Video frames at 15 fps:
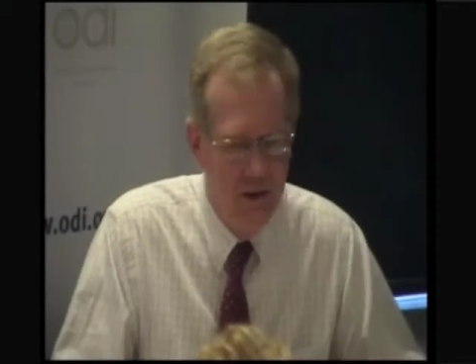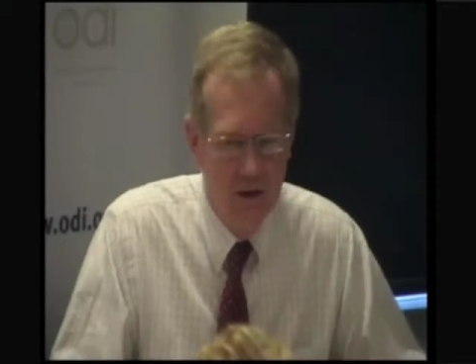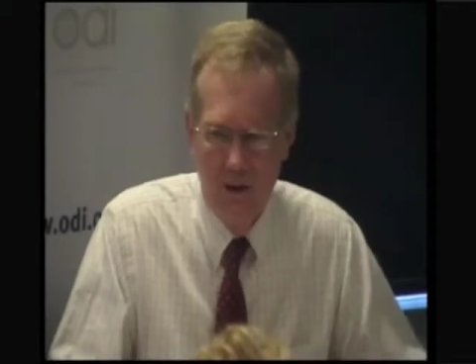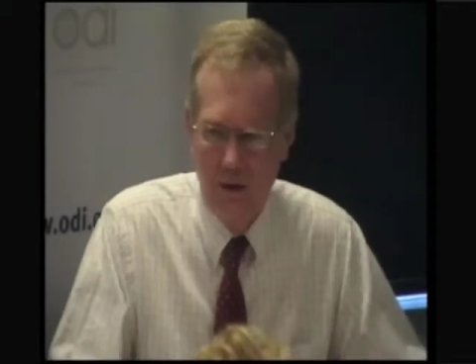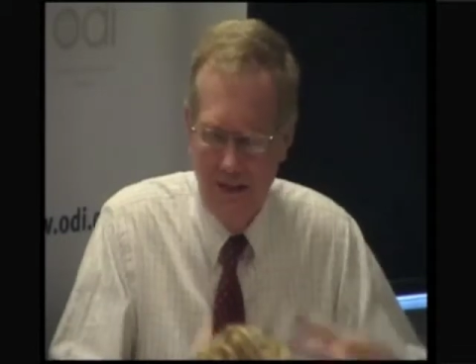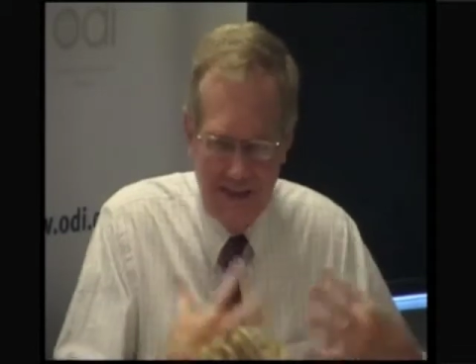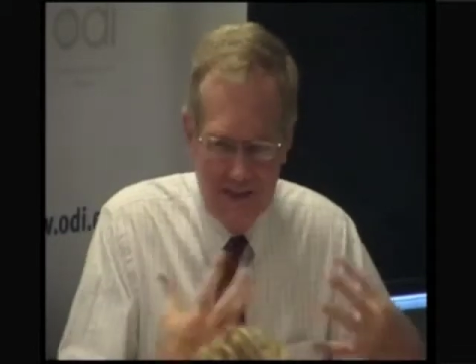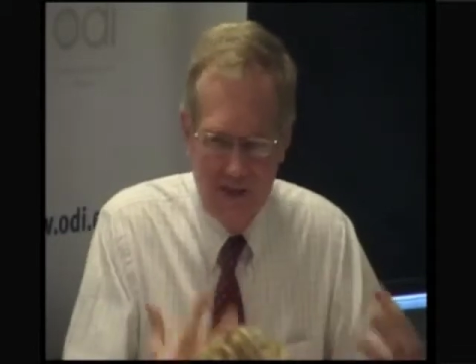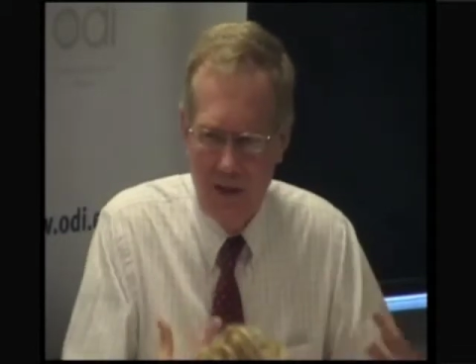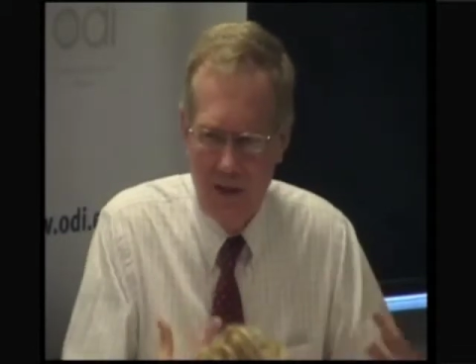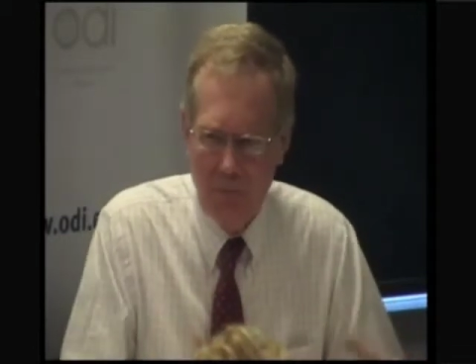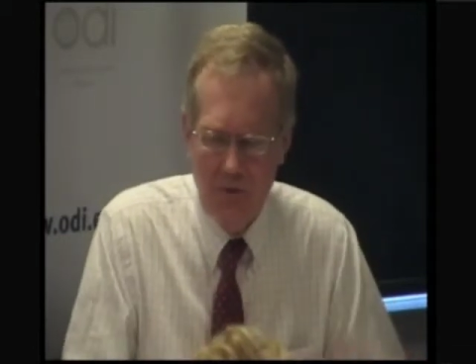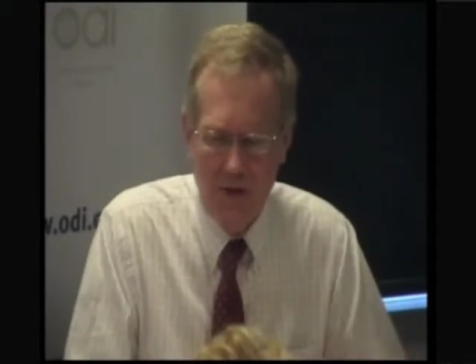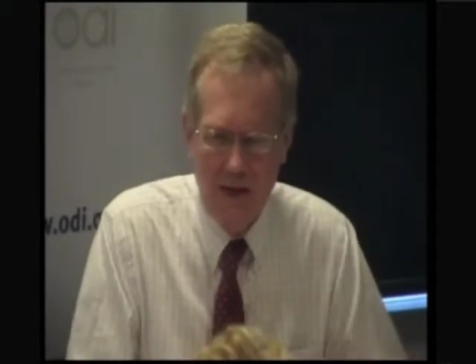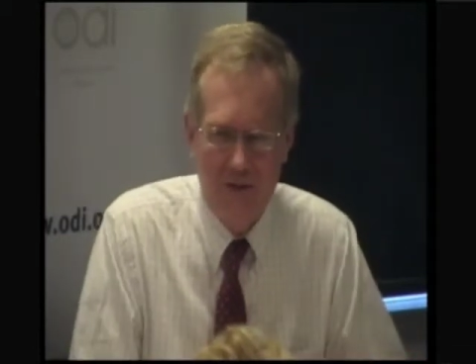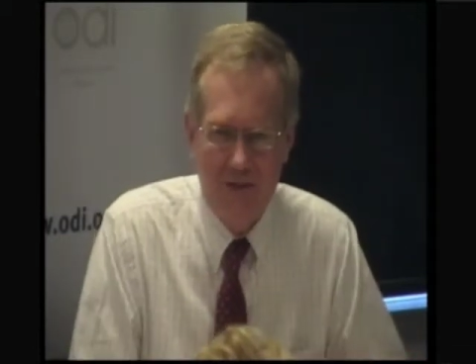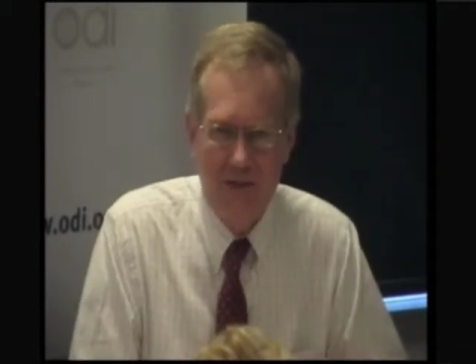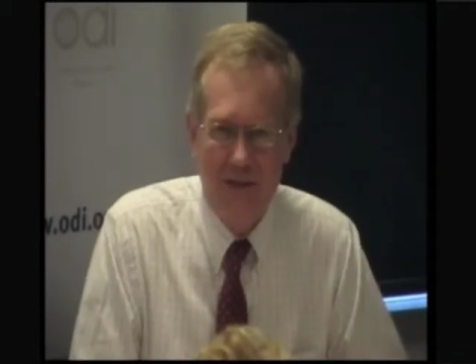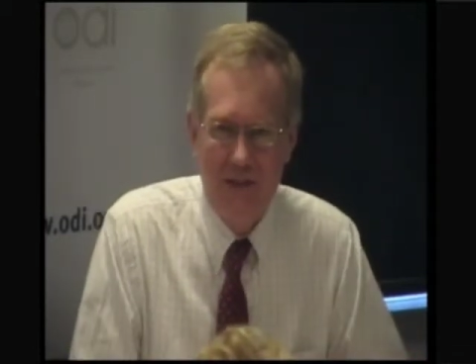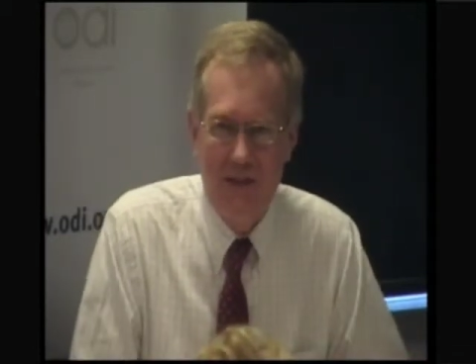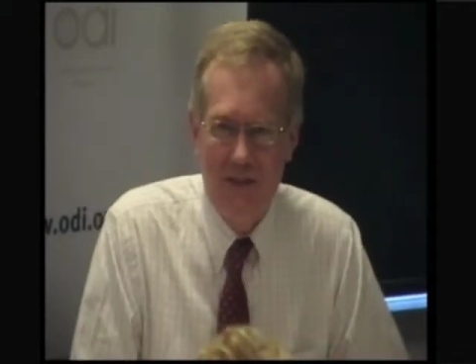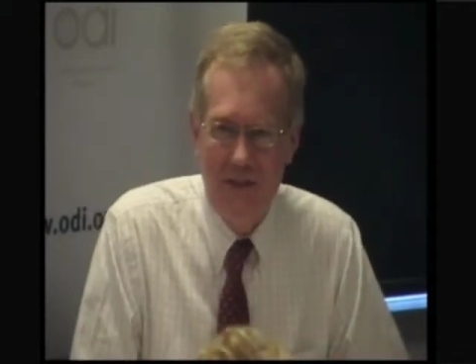Let's get private
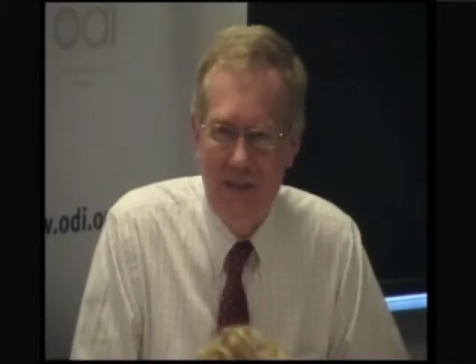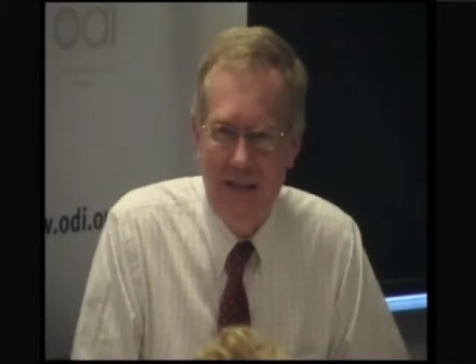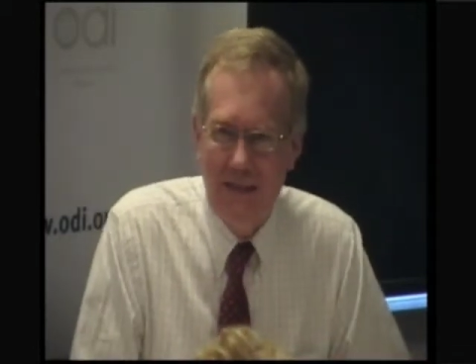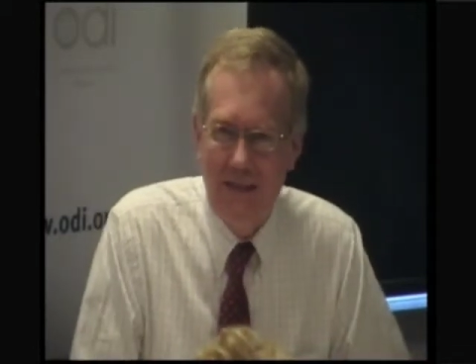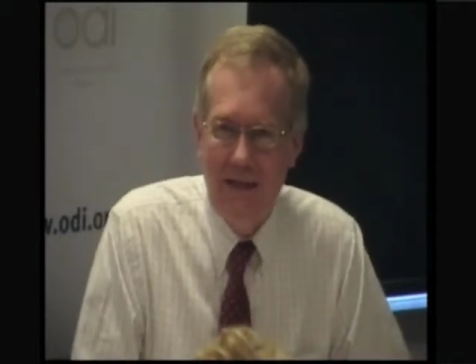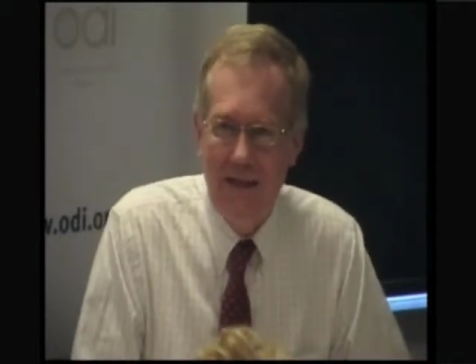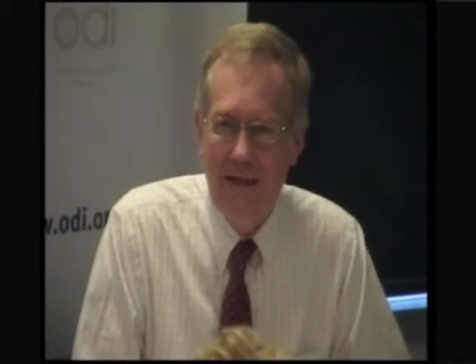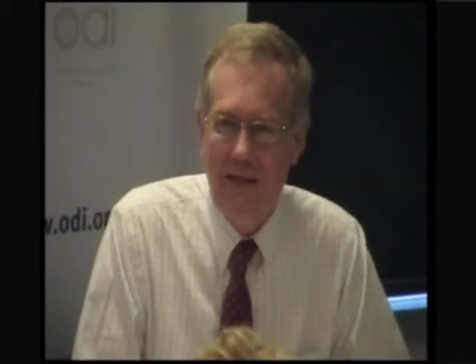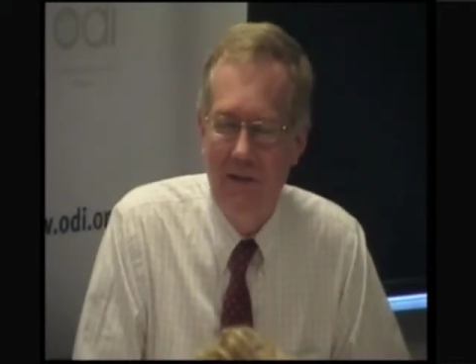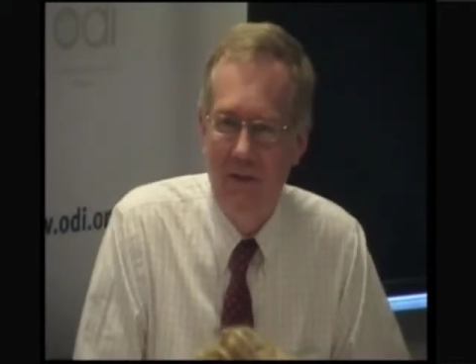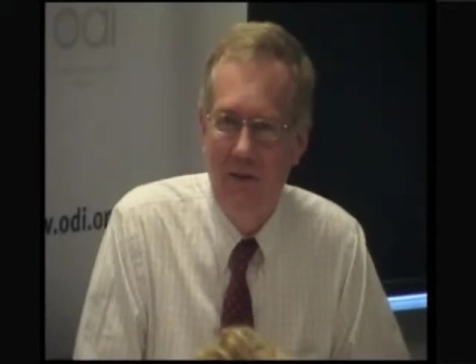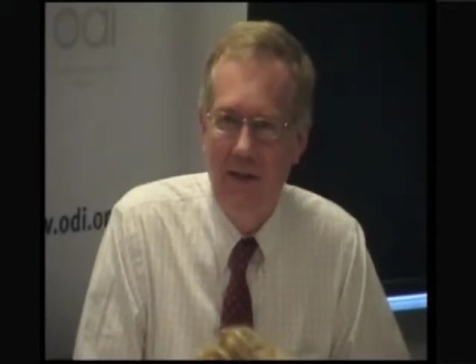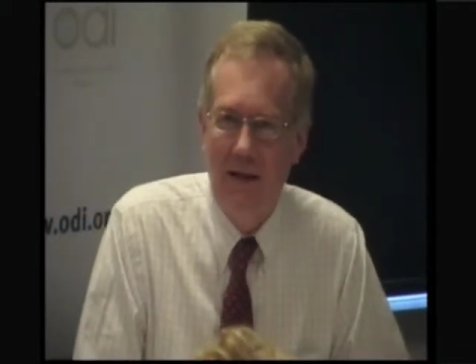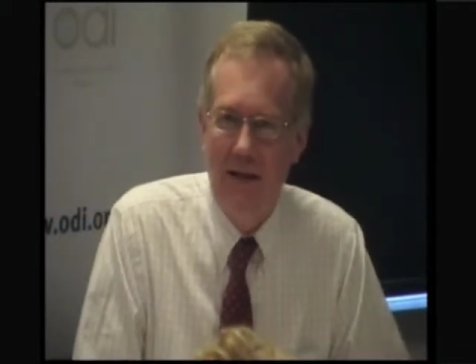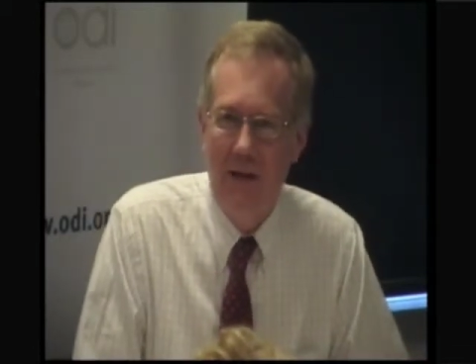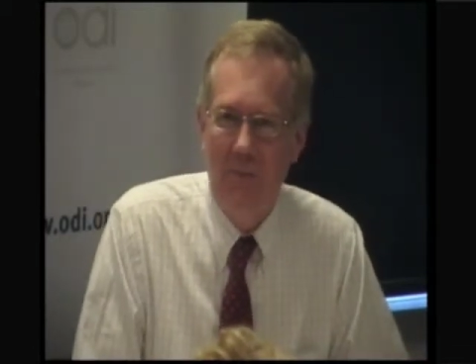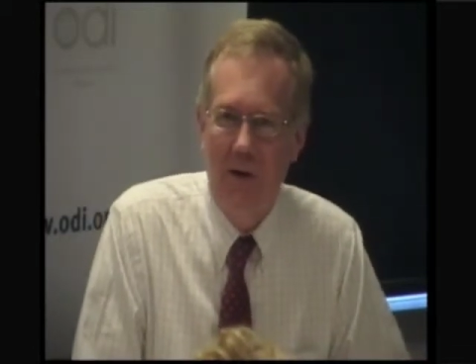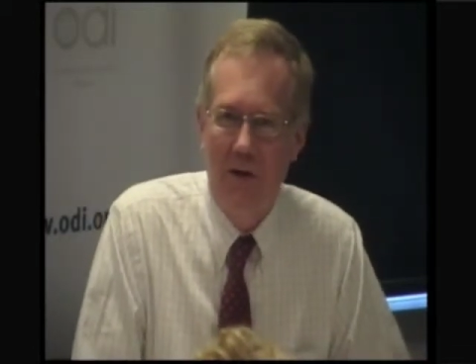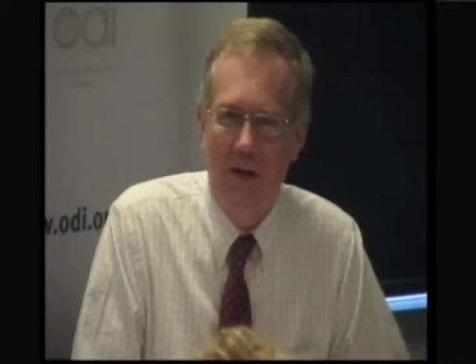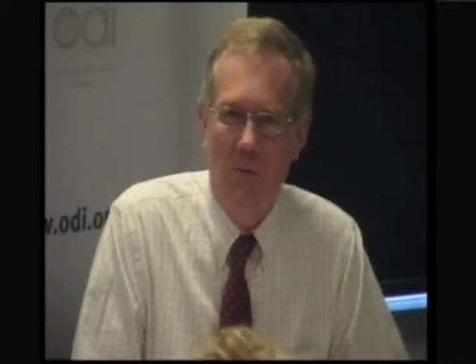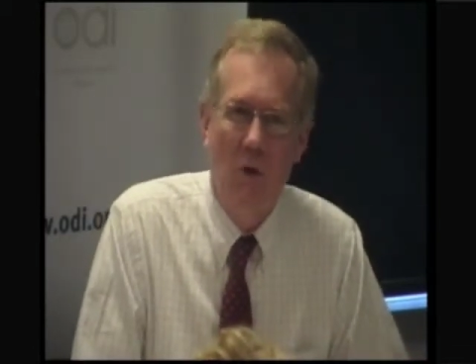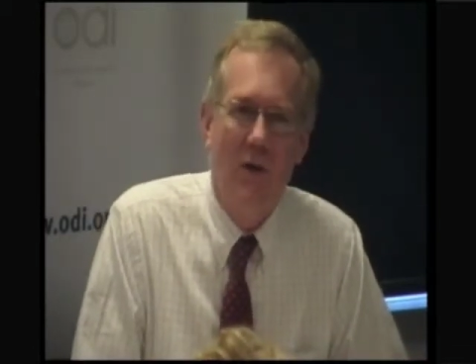sector DNA into the aid programme.